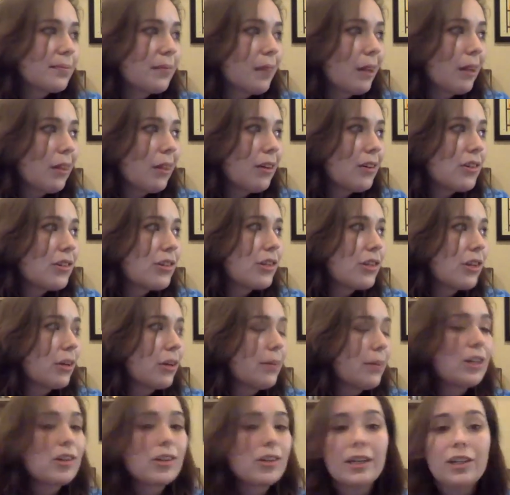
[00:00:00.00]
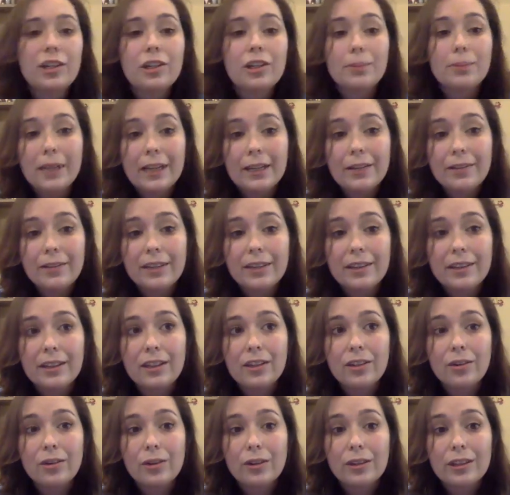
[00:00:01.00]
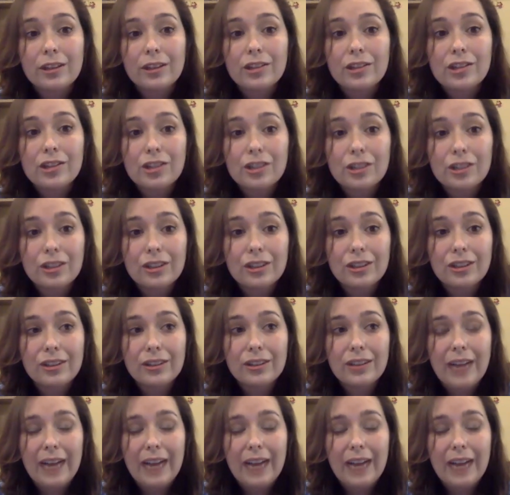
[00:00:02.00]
There's so much that you could play with in order to,